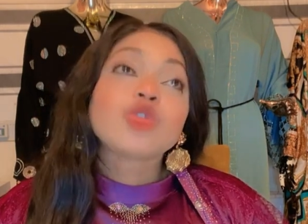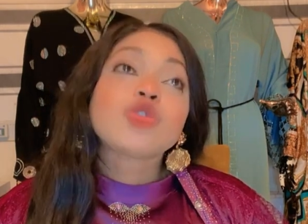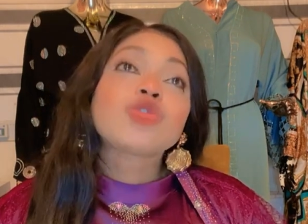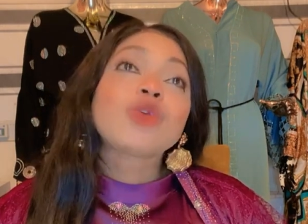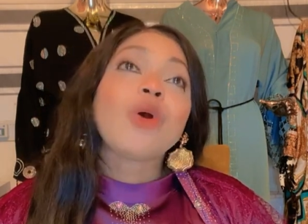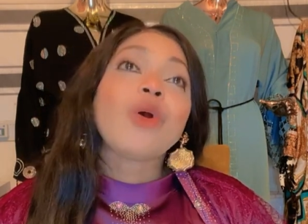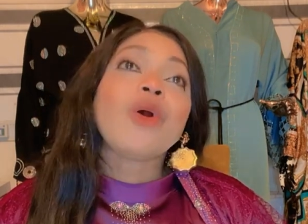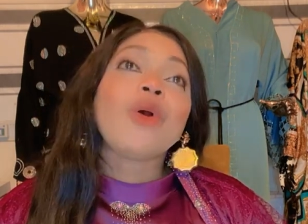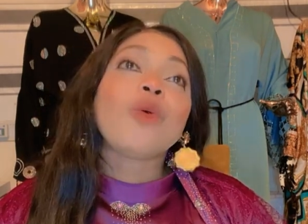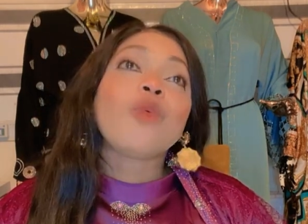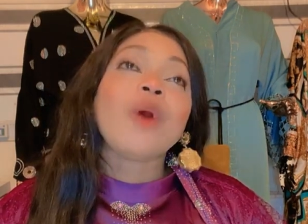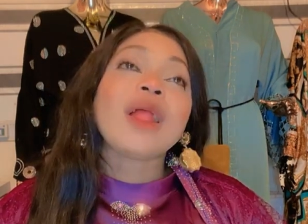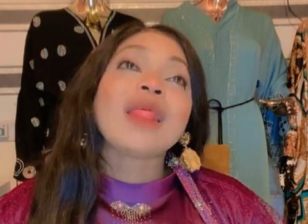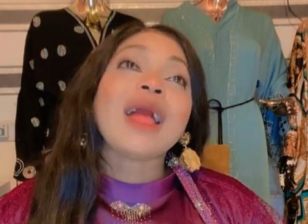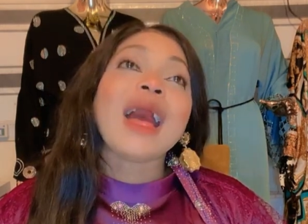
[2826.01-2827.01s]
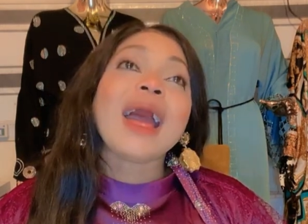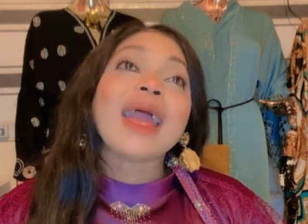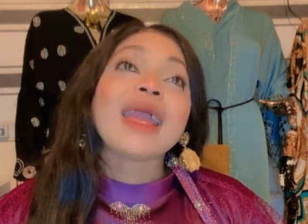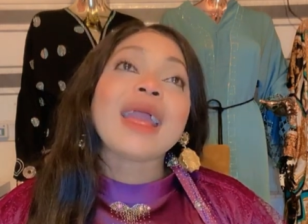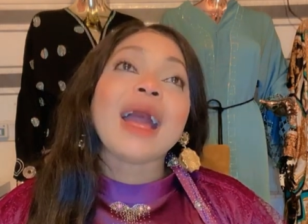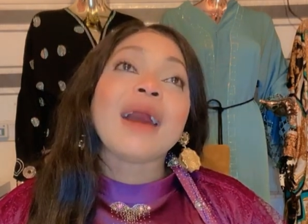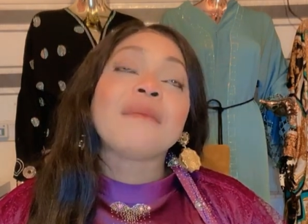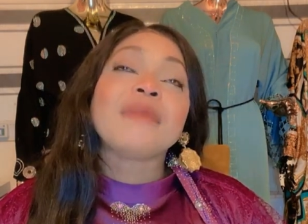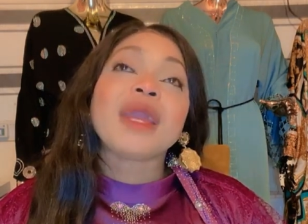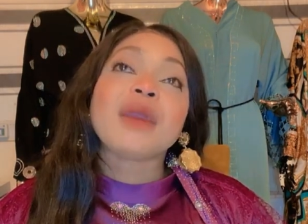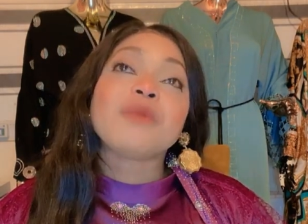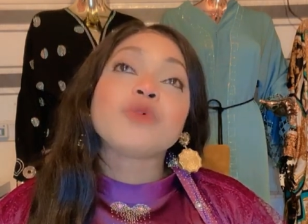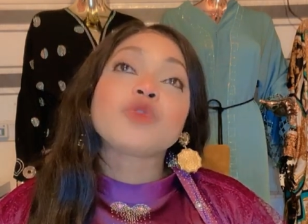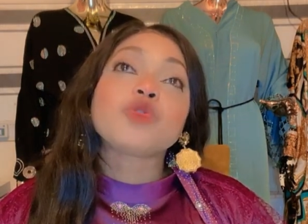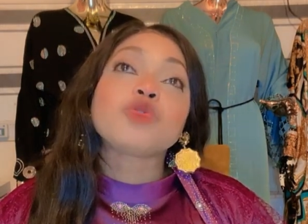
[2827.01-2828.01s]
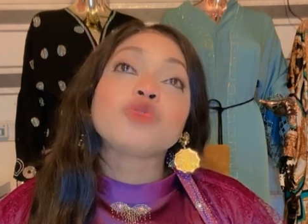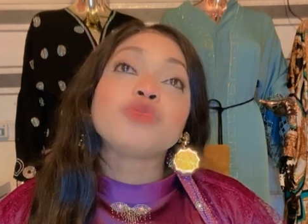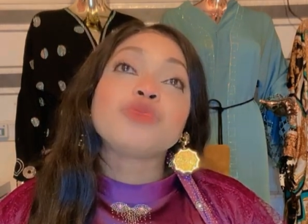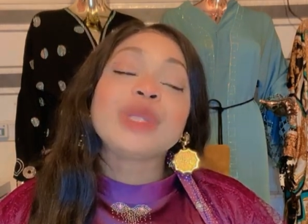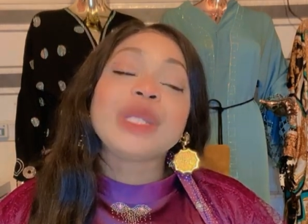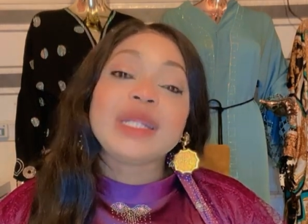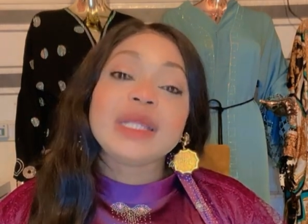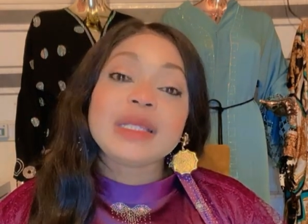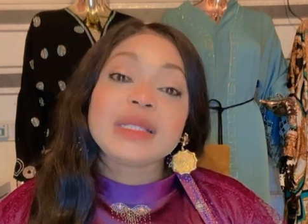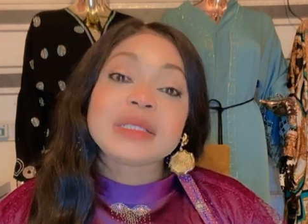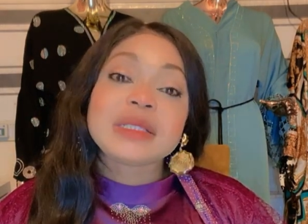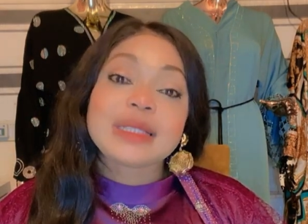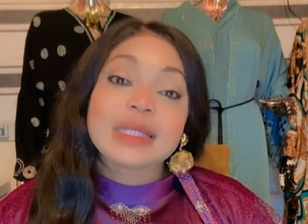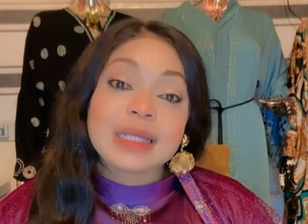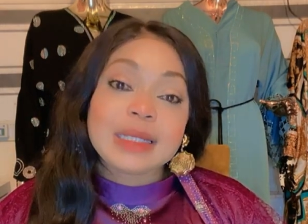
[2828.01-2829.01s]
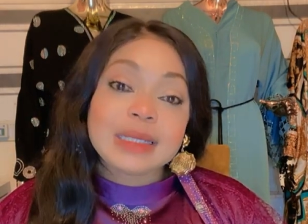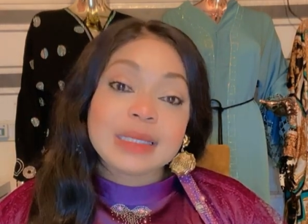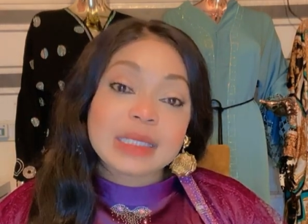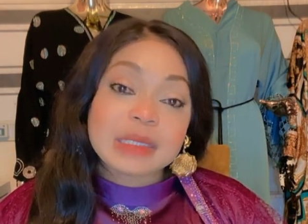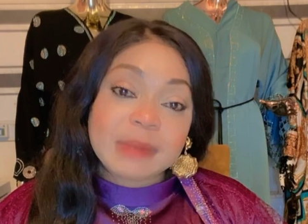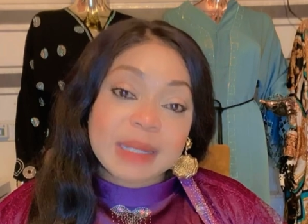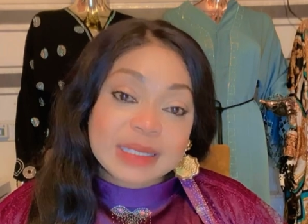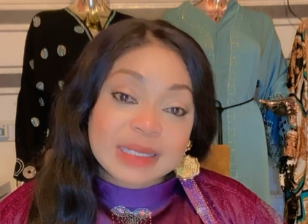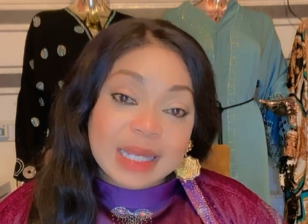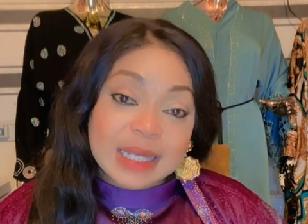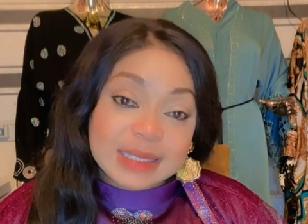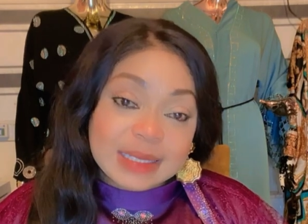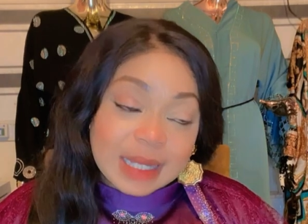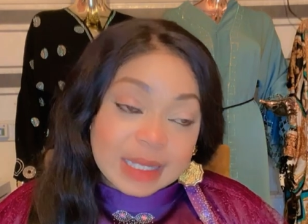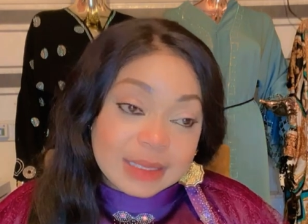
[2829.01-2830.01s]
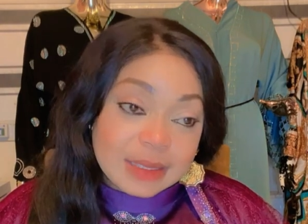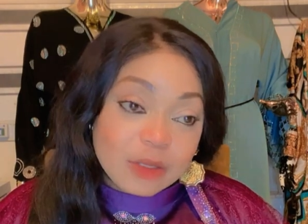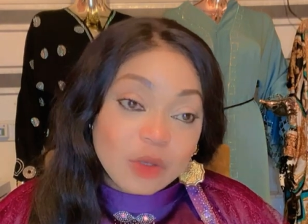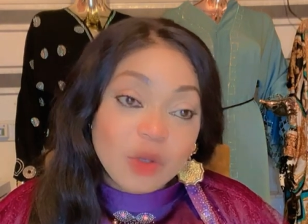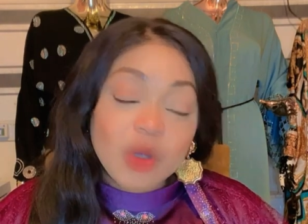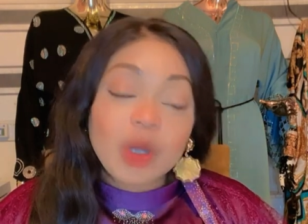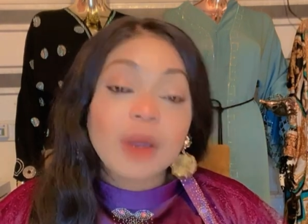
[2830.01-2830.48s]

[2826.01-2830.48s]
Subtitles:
So what I am able to really see in this matter is that